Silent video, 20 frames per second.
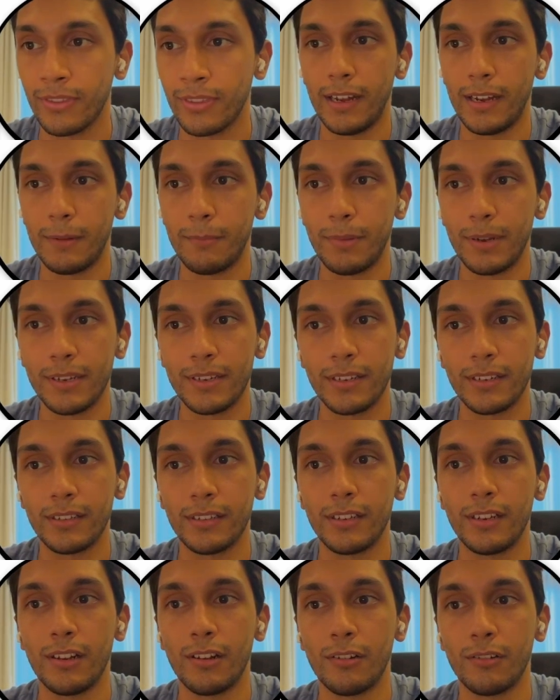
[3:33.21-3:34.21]
And it
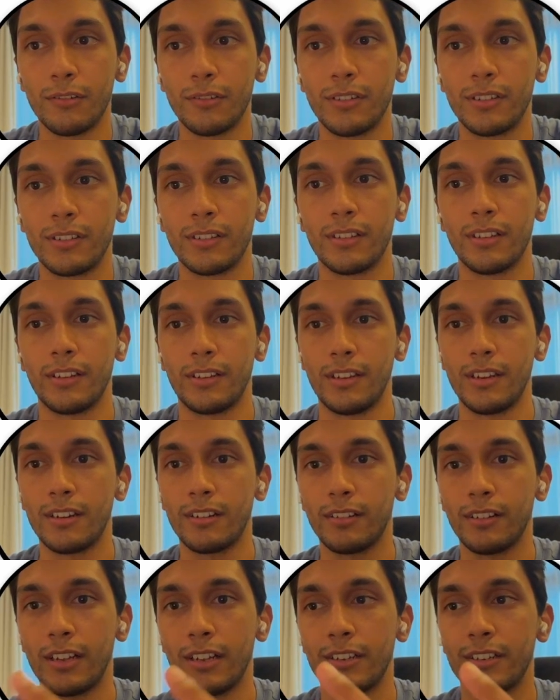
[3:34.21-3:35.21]
basically loads the
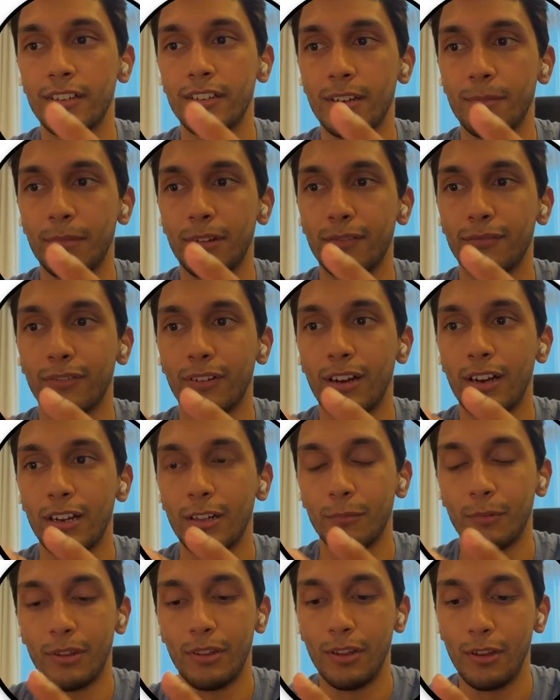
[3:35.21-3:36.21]
single HTML
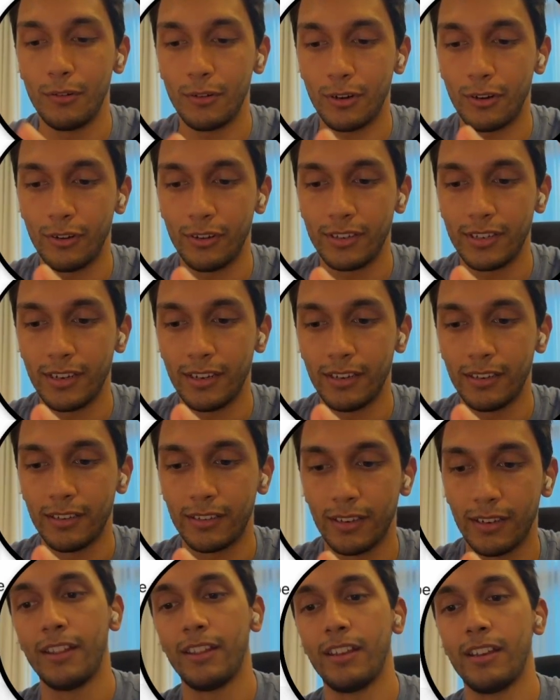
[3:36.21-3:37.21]
file with no
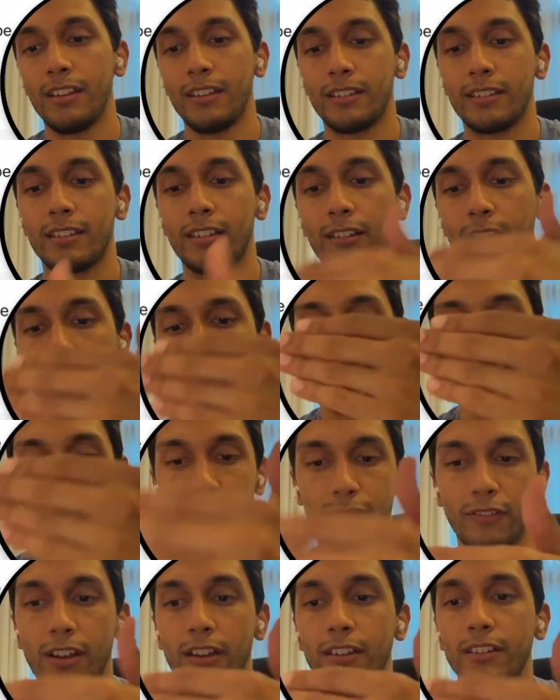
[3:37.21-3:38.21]
content and then slowly
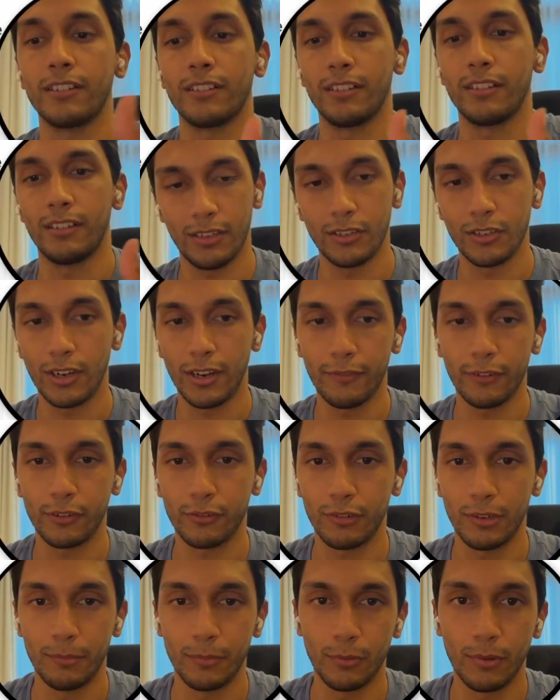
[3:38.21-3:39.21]
fetches the
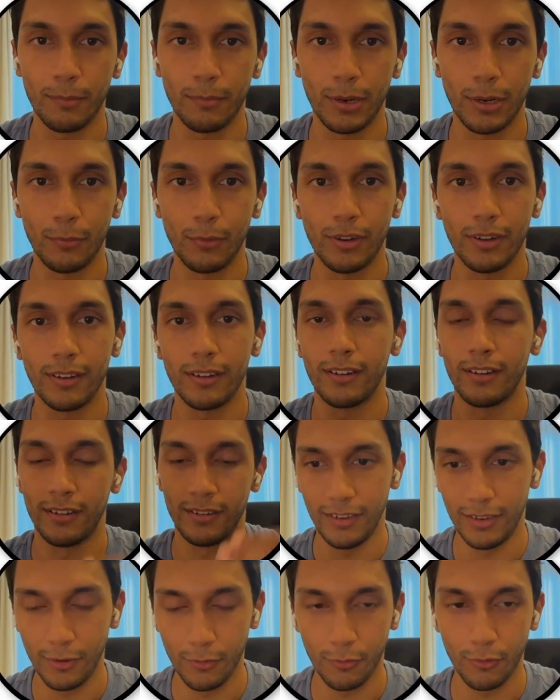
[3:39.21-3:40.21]
JavaScript one by one
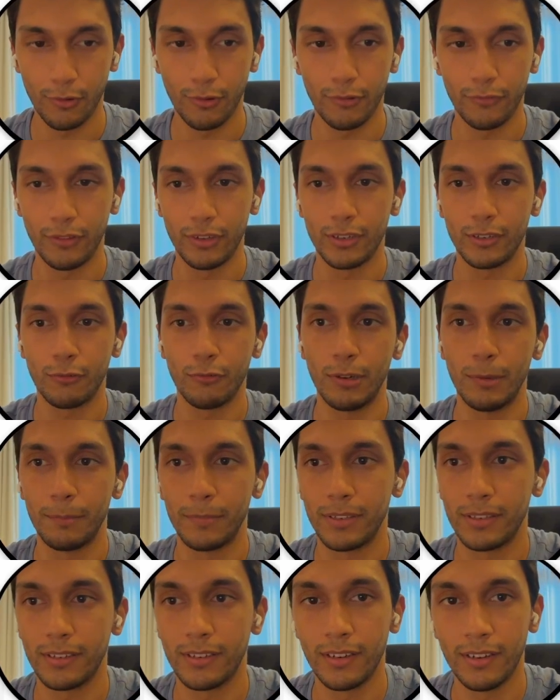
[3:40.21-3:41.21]
in order of the
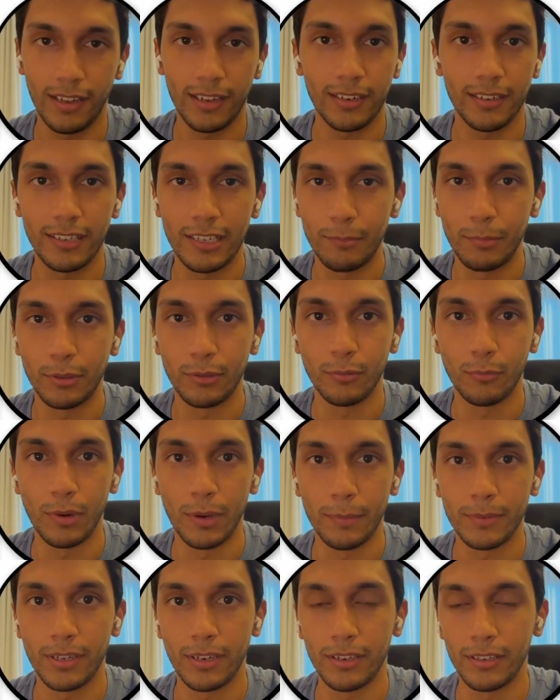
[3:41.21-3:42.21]
scripts like a typical
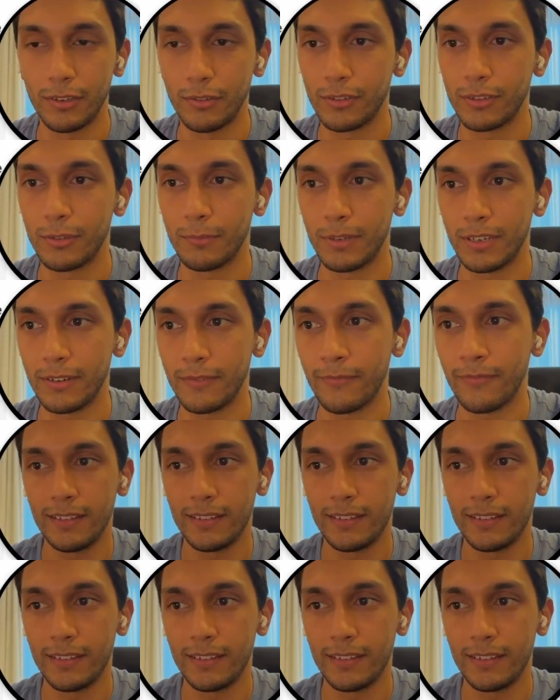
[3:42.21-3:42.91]
website used to be.